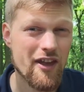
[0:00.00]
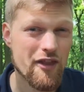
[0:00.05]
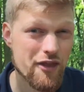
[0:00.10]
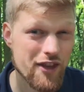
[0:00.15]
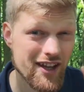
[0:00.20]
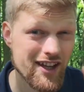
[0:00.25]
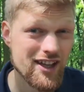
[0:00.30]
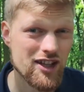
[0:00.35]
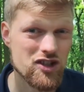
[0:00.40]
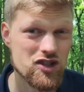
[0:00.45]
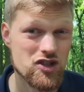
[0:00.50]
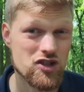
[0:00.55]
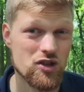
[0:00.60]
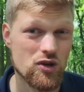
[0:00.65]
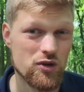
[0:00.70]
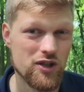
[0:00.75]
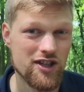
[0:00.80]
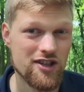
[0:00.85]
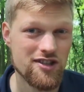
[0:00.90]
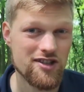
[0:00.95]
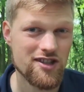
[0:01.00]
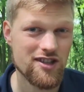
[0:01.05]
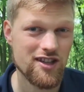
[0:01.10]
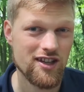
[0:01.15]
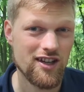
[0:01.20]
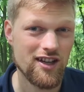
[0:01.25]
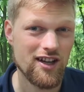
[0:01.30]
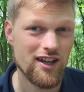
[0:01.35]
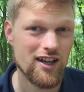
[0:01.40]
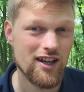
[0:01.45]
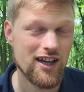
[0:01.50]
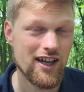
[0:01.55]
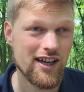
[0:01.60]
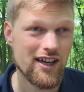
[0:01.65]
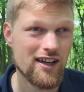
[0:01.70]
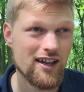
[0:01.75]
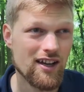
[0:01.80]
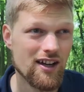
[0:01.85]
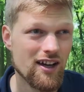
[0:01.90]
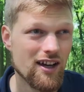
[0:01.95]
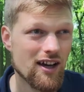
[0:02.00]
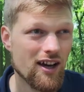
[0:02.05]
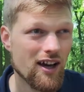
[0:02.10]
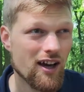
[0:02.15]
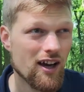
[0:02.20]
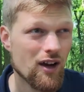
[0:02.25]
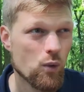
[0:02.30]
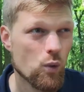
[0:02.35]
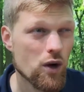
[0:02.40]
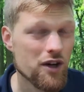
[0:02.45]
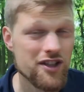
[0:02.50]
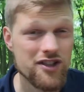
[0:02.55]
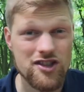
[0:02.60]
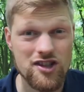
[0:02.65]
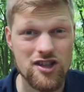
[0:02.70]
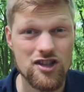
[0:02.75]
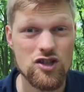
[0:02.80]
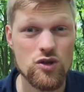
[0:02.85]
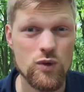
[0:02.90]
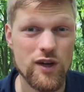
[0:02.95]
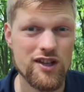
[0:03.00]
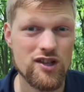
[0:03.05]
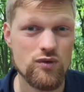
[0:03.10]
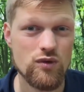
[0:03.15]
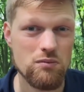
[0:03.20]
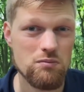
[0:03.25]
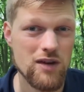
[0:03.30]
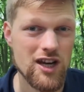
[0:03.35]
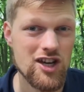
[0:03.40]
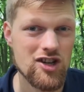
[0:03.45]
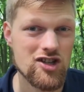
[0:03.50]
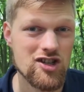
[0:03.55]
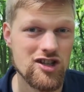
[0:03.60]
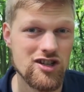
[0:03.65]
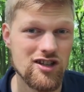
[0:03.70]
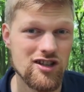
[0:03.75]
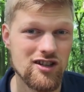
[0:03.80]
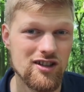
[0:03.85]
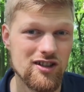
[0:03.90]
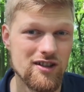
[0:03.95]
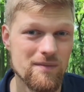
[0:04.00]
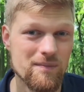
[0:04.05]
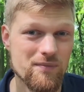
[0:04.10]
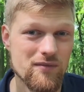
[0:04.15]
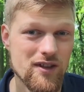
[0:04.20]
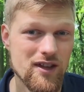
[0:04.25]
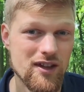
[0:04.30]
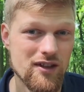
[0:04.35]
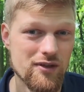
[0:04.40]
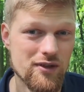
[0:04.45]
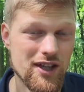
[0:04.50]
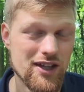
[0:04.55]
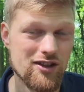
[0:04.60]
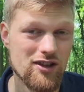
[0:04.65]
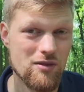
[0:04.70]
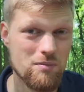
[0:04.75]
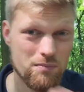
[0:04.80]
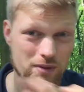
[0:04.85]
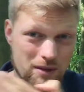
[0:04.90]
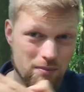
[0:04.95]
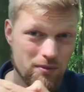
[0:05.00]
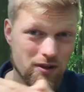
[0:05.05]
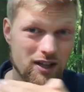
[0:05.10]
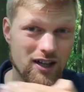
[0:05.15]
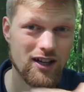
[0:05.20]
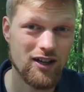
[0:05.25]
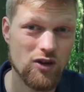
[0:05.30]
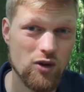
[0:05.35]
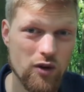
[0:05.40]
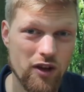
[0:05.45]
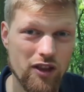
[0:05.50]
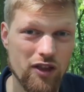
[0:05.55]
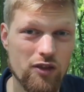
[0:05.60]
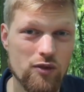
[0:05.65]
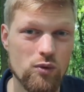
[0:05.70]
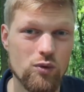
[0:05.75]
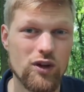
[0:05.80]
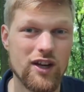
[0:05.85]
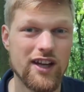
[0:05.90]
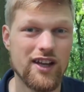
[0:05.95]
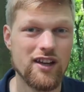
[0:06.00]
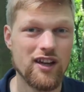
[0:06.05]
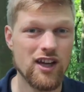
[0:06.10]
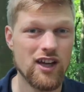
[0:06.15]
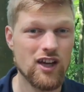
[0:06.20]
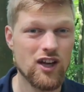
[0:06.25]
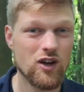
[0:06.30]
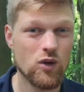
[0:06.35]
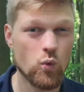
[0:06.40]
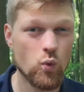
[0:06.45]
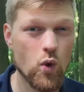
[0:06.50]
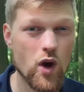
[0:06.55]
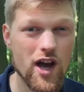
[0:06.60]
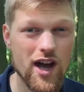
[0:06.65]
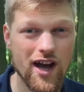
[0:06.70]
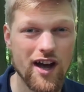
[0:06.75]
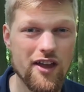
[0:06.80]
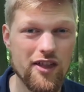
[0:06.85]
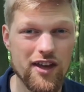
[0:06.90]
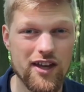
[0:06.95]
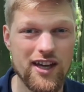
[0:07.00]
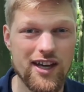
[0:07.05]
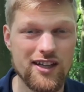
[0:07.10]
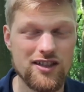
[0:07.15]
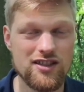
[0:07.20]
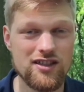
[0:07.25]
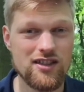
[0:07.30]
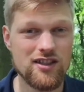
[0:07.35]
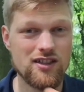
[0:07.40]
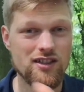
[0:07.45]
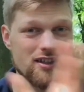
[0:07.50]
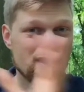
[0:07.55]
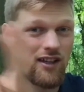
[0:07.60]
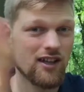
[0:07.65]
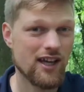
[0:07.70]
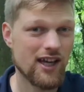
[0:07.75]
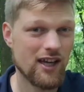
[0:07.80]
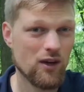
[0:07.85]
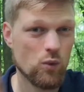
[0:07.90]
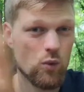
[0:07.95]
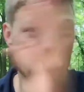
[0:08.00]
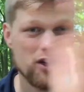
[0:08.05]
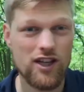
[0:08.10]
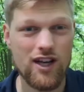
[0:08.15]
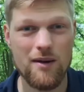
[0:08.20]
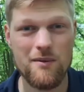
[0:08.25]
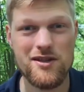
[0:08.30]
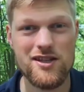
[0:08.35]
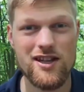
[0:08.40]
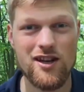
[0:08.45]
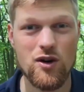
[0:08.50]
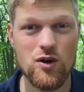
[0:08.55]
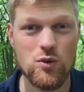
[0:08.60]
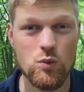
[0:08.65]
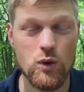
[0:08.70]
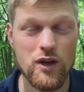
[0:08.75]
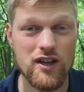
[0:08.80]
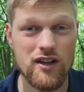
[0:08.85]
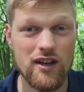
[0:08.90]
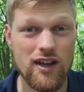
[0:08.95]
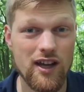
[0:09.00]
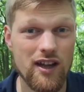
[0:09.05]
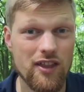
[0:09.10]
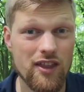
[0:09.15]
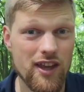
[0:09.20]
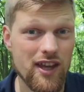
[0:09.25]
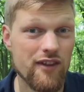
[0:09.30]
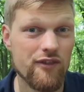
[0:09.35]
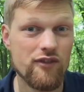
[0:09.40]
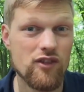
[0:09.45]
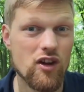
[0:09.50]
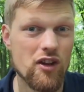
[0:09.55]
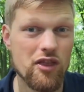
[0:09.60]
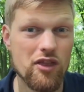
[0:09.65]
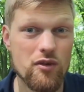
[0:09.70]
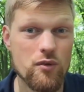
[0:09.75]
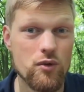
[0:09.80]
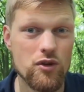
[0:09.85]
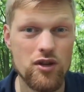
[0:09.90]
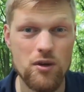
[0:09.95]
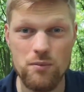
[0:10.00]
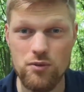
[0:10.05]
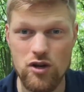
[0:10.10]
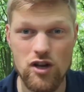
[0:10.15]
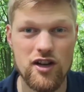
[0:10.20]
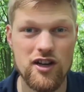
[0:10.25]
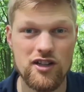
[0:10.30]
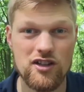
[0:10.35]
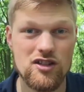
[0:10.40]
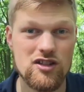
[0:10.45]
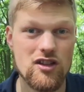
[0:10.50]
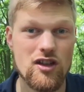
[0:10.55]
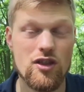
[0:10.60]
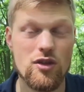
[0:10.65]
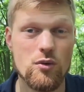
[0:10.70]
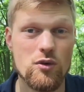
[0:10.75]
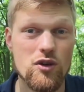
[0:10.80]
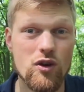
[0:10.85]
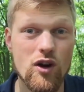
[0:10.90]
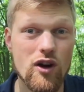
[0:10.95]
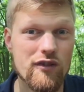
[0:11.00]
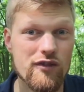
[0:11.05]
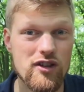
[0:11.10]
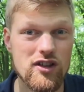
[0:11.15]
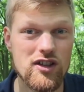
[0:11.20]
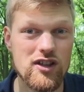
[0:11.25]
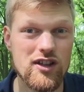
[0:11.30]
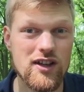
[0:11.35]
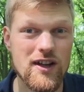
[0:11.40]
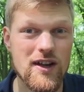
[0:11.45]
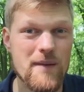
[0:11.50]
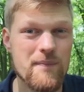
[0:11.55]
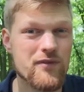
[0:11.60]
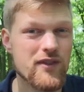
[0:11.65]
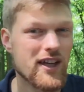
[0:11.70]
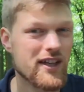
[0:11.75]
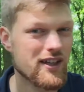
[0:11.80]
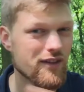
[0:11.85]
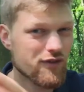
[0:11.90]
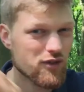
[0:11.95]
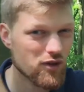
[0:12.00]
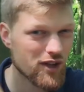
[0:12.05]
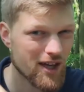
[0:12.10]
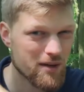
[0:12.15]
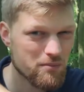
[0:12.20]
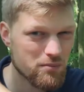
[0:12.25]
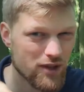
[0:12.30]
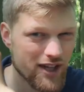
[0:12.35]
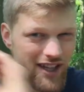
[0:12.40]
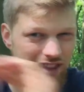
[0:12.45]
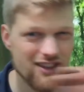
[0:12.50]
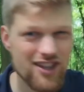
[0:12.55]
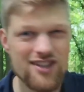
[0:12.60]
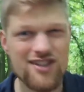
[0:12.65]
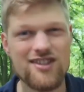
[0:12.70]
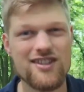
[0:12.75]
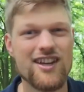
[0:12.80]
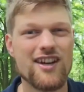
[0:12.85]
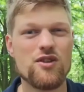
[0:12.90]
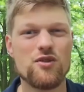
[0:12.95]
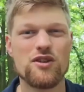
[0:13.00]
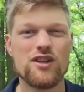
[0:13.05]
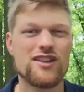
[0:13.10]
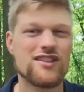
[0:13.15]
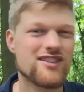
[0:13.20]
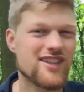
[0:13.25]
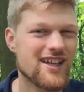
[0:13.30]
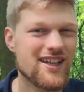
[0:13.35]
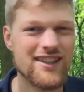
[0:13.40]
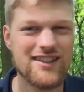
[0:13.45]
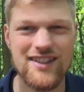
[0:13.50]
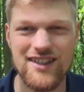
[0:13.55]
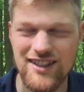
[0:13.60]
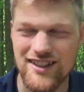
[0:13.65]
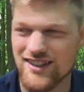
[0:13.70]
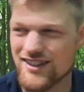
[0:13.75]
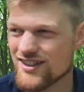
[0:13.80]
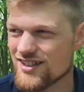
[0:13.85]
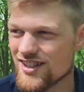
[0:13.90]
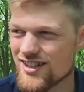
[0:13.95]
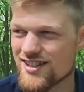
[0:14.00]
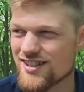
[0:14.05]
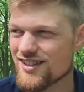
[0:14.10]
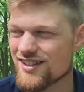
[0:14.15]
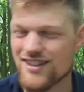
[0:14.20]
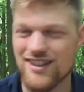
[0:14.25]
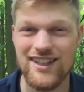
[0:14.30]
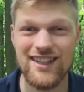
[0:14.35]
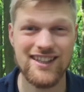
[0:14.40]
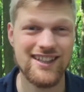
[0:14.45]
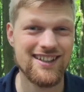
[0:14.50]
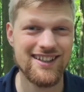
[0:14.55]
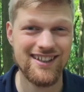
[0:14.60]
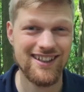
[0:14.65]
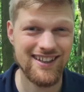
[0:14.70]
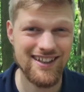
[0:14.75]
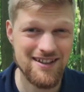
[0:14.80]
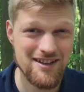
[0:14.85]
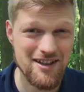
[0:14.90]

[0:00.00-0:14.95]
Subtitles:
think in stories. Like, what is the transformation that the people are going through? Like, where are they at, and what comes out when they have gone through your product, through your offer? And if you can break this down and tell it in just like